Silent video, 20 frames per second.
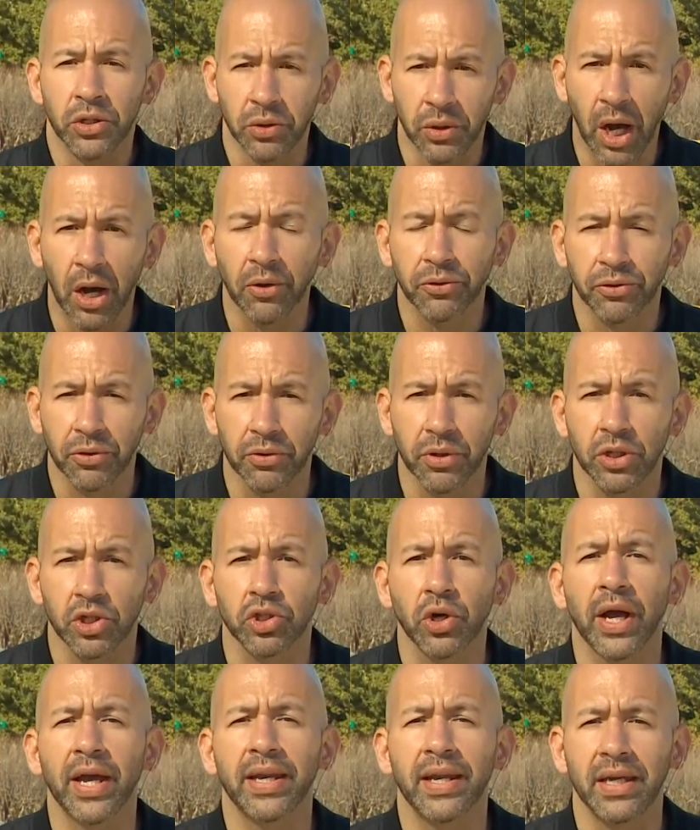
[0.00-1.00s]
to go through the
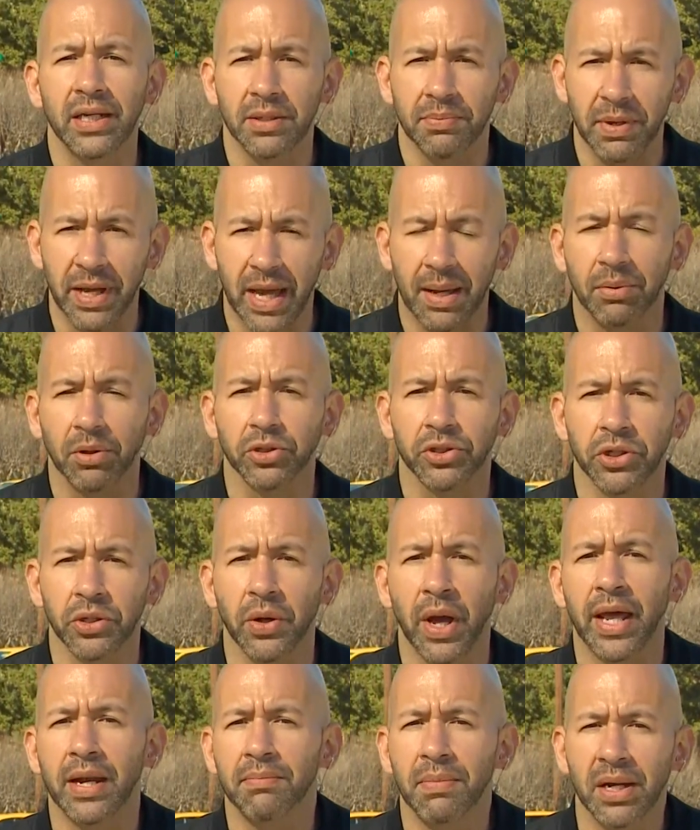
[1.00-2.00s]
training to be able
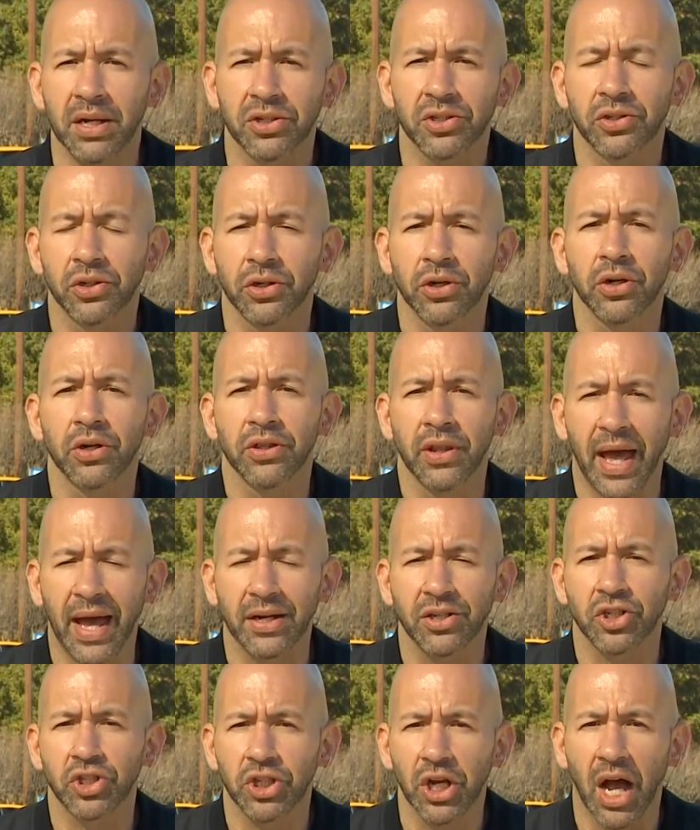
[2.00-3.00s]
to administer
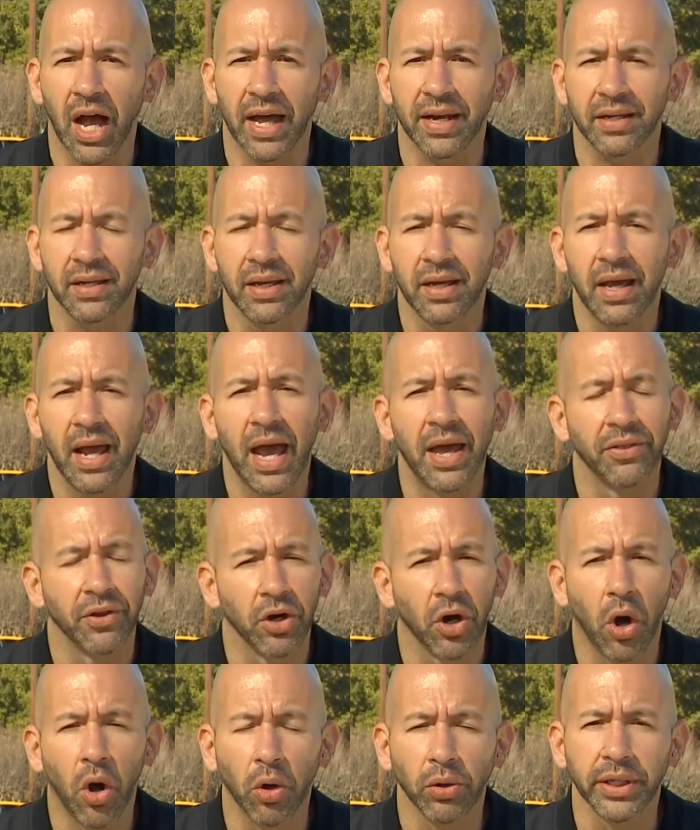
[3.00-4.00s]
that shot. And
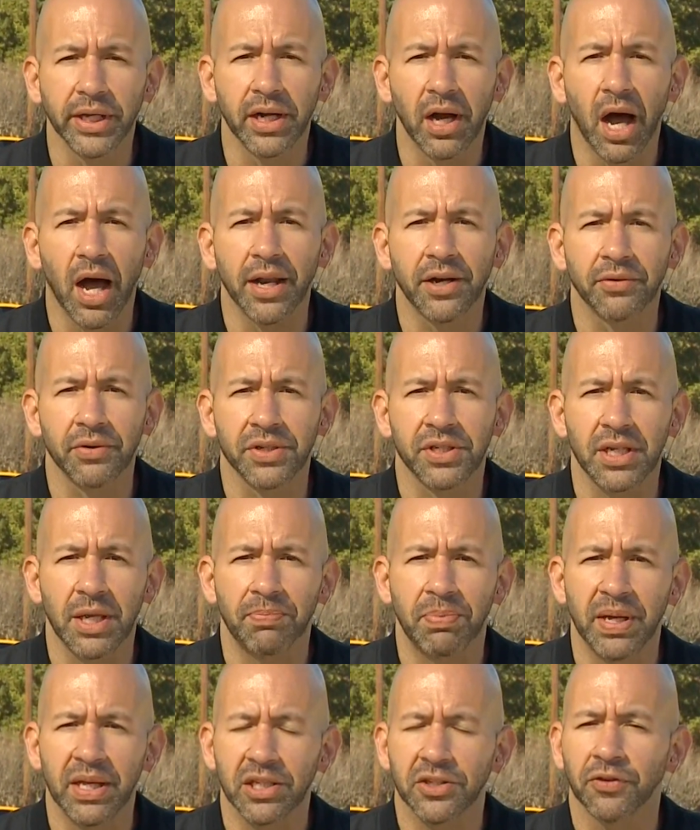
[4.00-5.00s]
they're holding on to
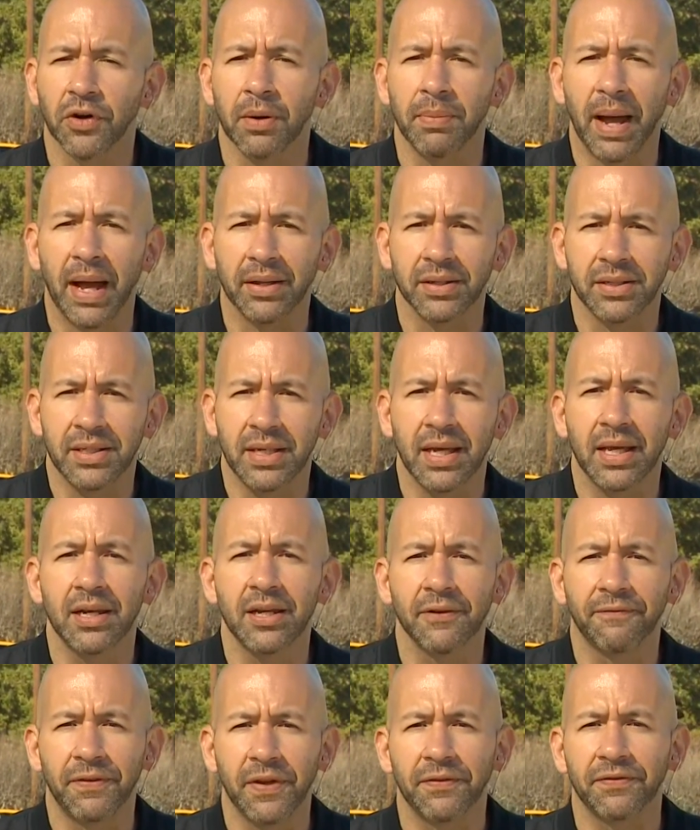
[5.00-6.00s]
recipients for about
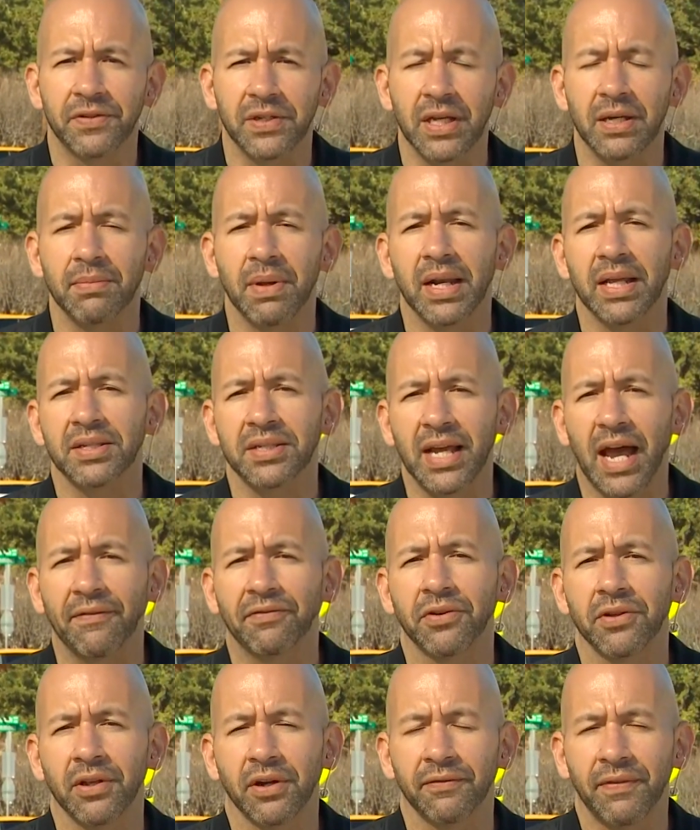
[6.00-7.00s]
10 to 15 minutes
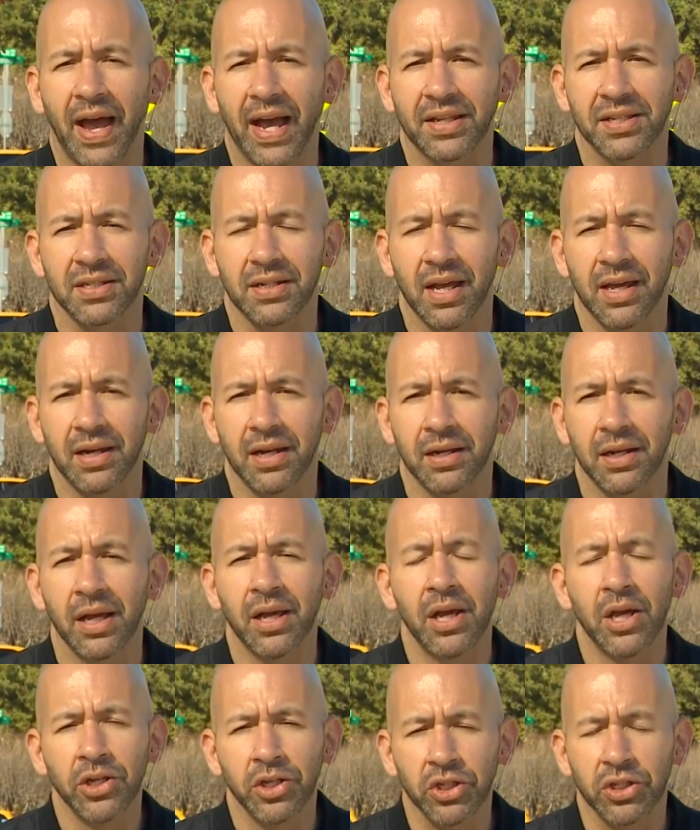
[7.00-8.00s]
after they're vaccinated
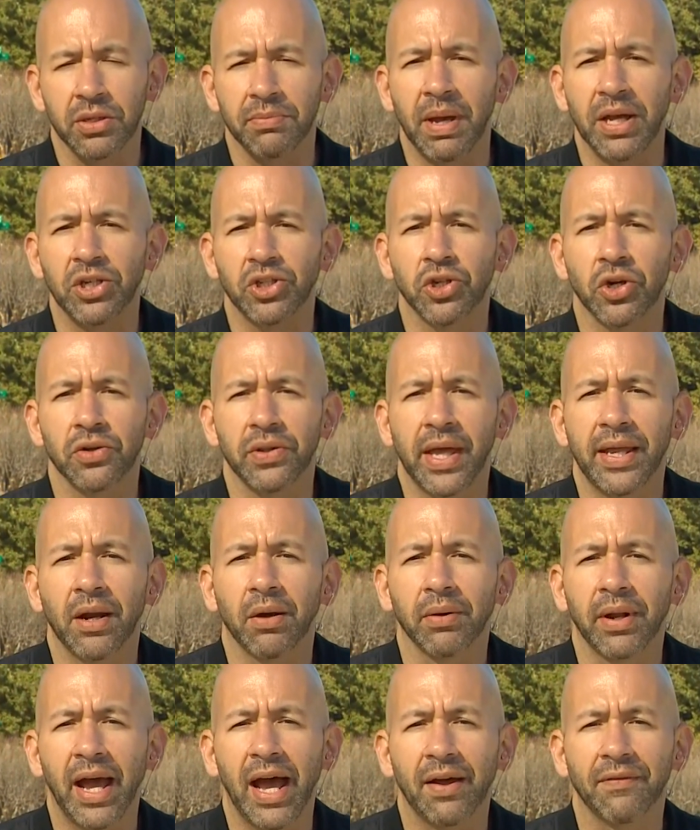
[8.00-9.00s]
just to make sure they
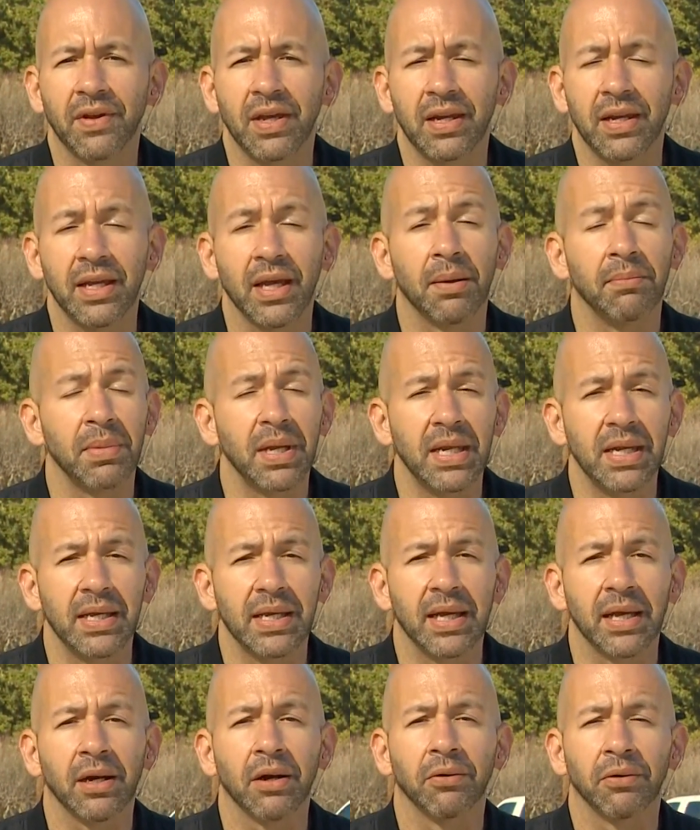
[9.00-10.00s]
don't have any
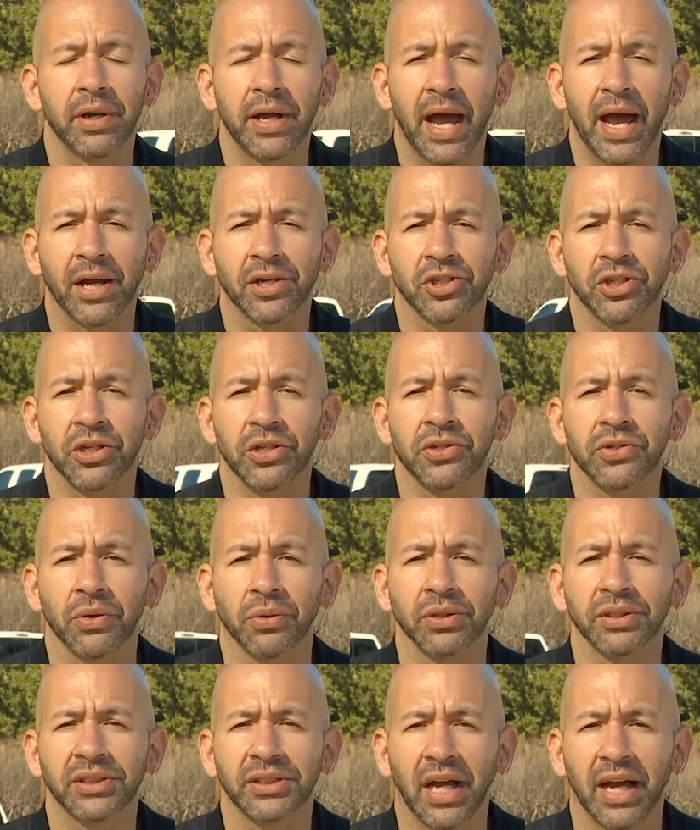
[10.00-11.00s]
immediate reactions
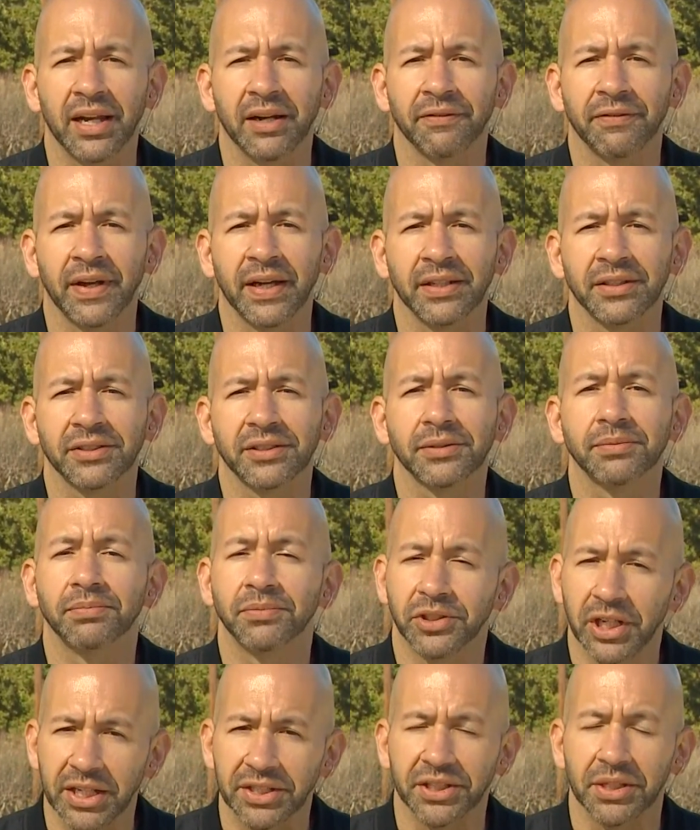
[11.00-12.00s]
or side effects.
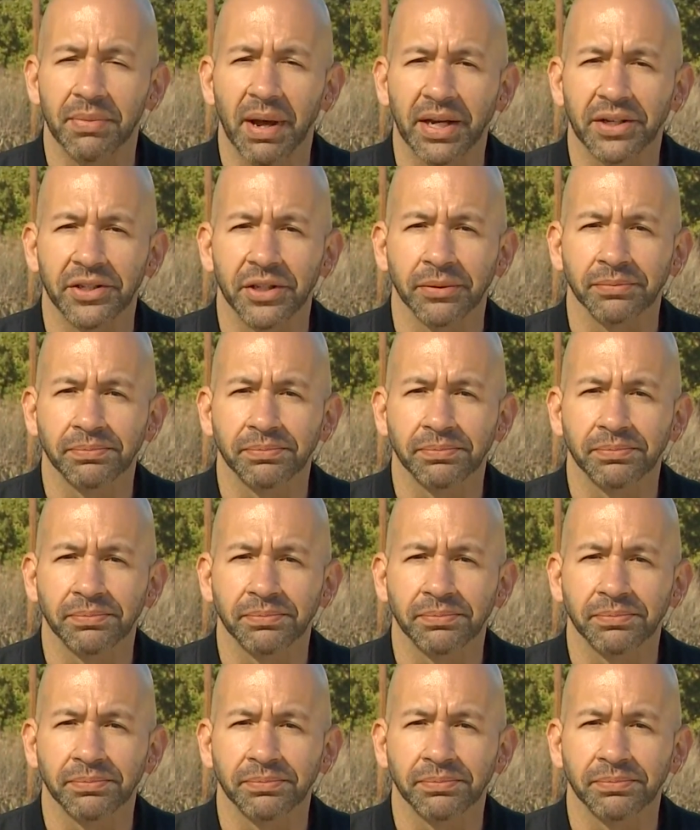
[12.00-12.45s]
Jason, back